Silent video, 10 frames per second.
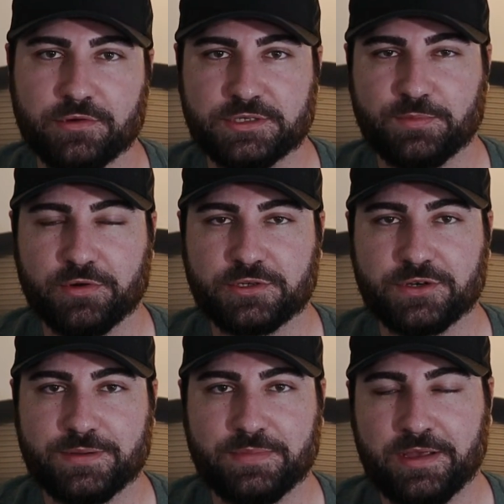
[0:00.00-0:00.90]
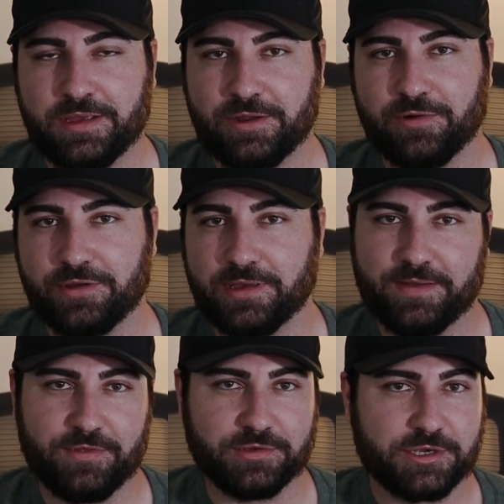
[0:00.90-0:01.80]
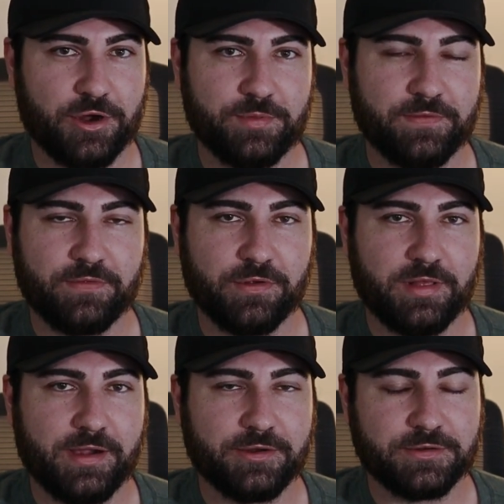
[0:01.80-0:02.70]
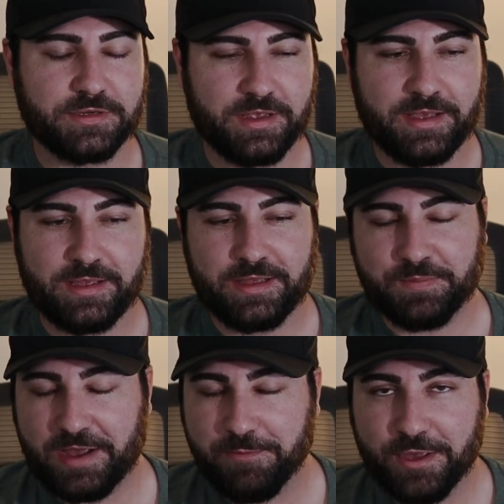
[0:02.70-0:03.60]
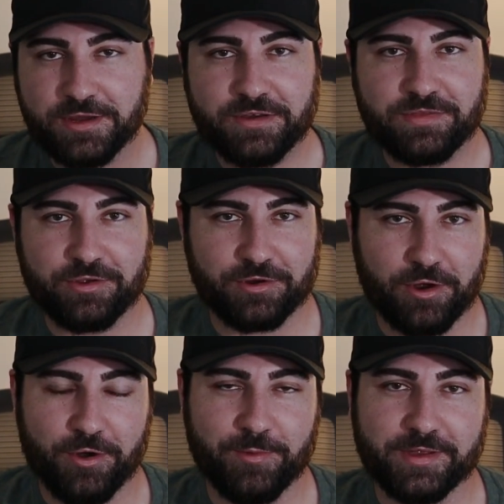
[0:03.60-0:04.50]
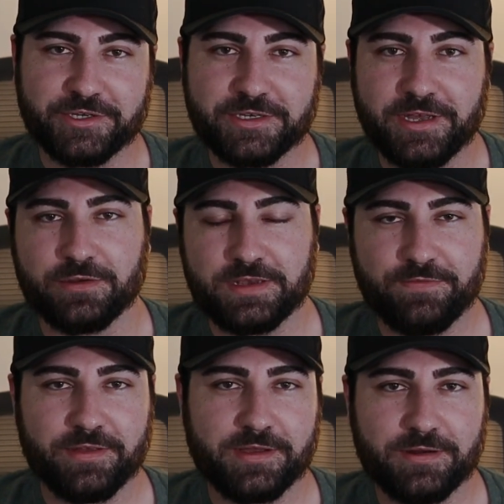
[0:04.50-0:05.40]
or Sport trim where you have those carpet floor liners. In my opinion, they're garbage. You're definitely